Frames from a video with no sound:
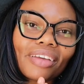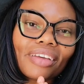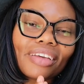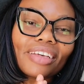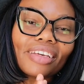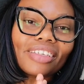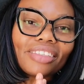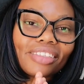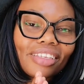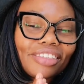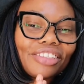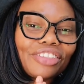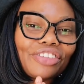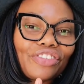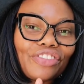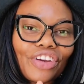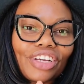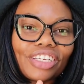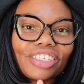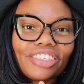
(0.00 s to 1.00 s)
is
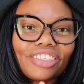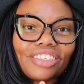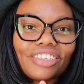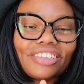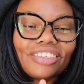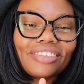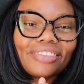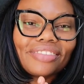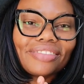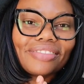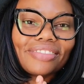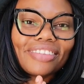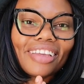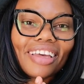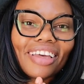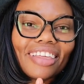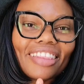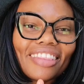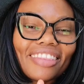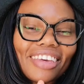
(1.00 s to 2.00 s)
structured.
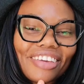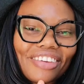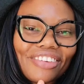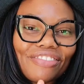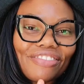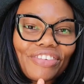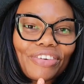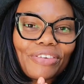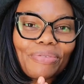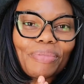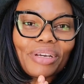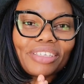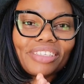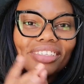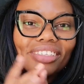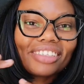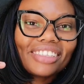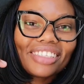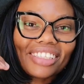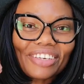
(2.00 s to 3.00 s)
Thank you very much.
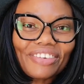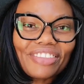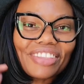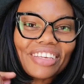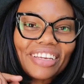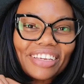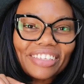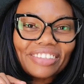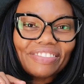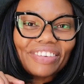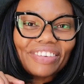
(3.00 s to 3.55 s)
See you in the next